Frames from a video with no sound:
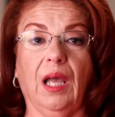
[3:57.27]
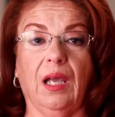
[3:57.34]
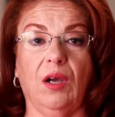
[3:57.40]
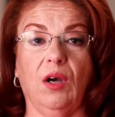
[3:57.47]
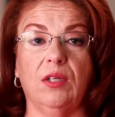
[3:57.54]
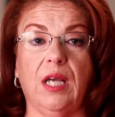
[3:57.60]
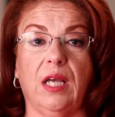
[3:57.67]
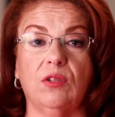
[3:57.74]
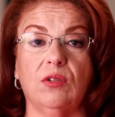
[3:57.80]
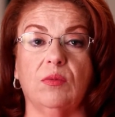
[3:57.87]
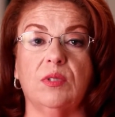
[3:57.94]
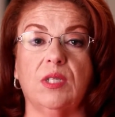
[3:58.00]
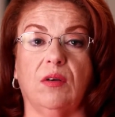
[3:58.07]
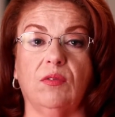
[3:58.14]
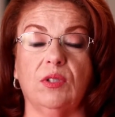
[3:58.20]
I called out to
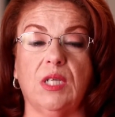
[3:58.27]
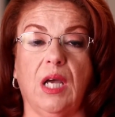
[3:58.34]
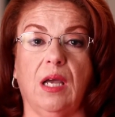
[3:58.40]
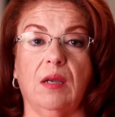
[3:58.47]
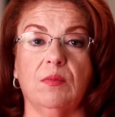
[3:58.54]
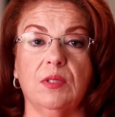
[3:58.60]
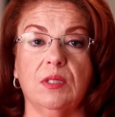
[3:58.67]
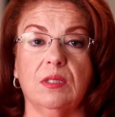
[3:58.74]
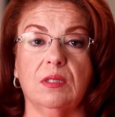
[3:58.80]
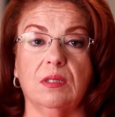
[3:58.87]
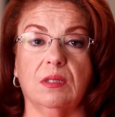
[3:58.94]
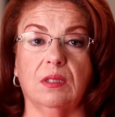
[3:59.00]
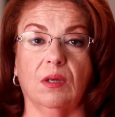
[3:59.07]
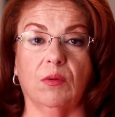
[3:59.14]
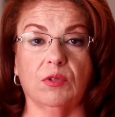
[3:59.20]
him several times.
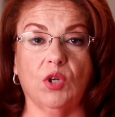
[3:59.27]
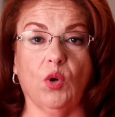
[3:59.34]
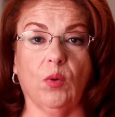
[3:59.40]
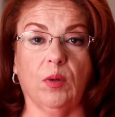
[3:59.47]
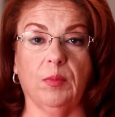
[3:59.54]
There was no